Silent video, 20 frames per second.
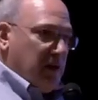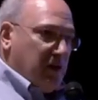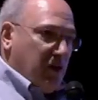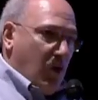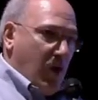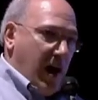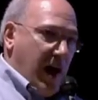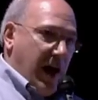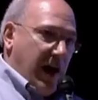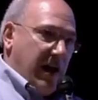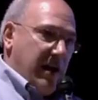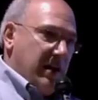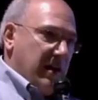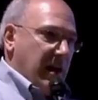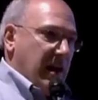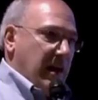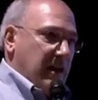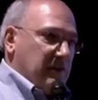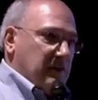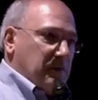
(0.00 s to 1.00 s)
So I,
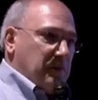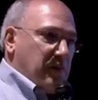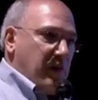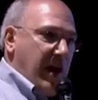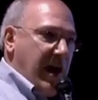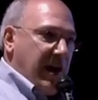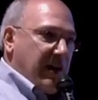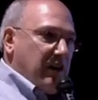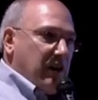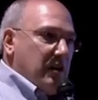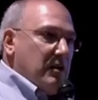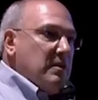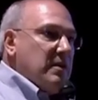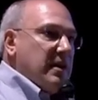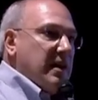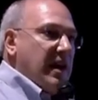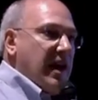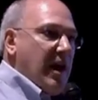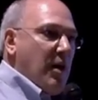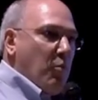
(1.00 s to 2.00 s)
as a
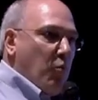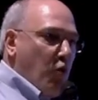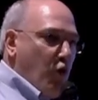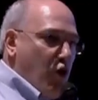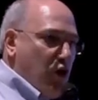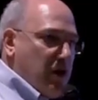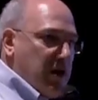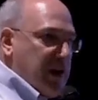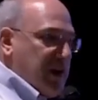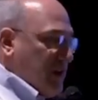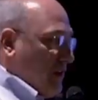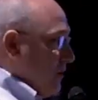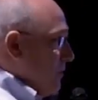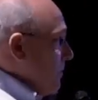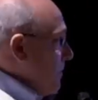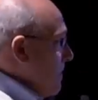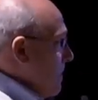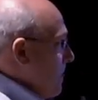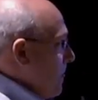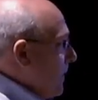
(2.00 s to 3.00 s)
fracker, am warning
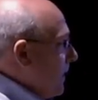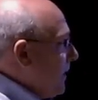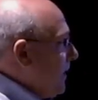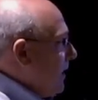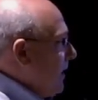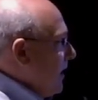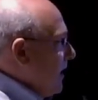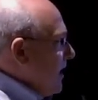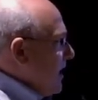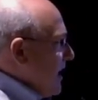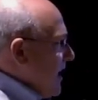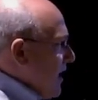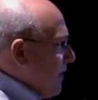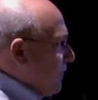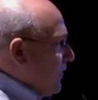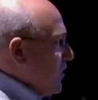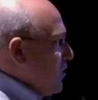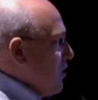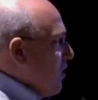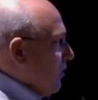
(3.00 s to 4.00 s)
you.
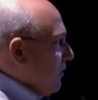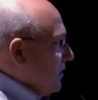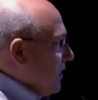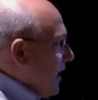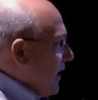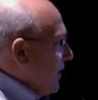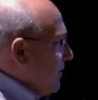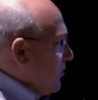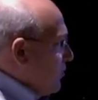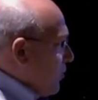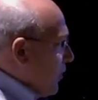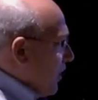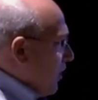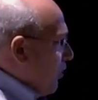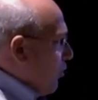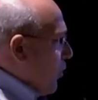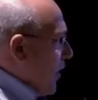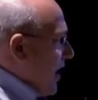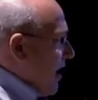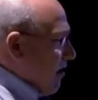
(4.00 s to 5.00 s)
If you don't let us
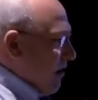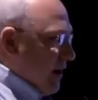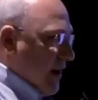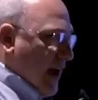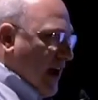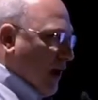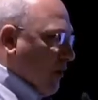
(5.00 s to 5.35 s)
drill where and